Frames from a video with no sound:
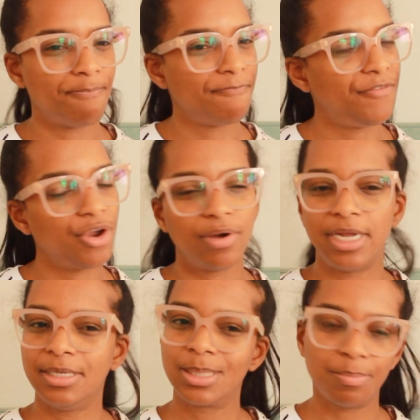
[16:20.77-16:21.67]

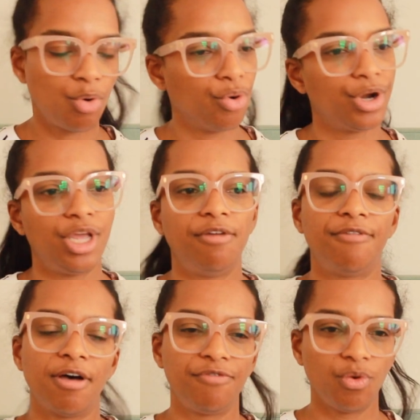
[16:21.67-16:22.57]
very supportive
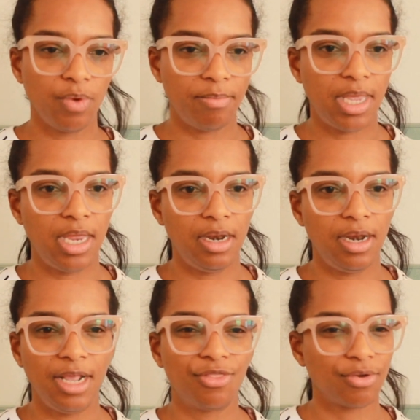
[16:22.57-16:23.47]
of the
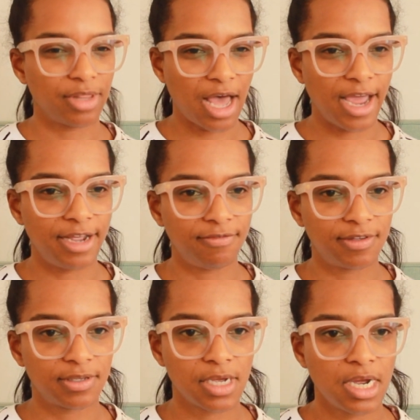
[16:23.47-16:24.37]
women in their
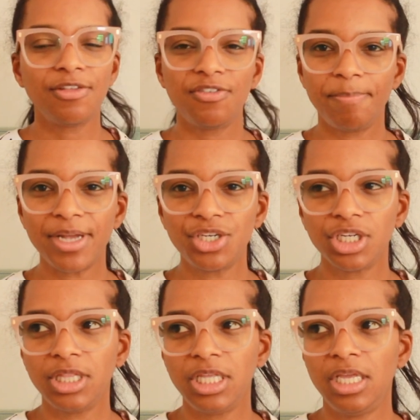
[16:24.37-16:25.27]
lives,
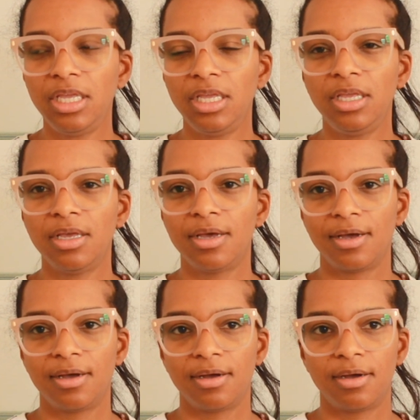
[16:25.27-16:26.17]
especially
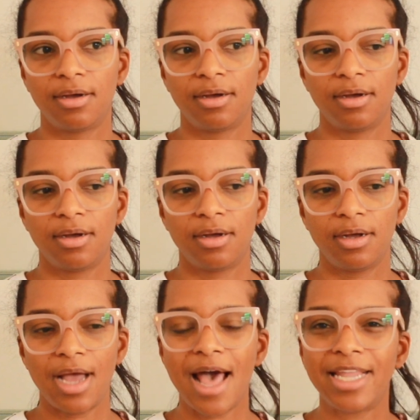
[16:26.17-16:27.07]

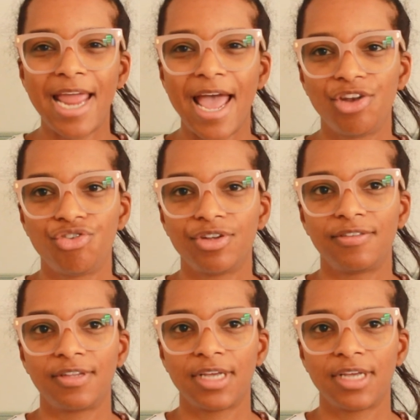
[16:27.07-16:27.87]
Alejandra's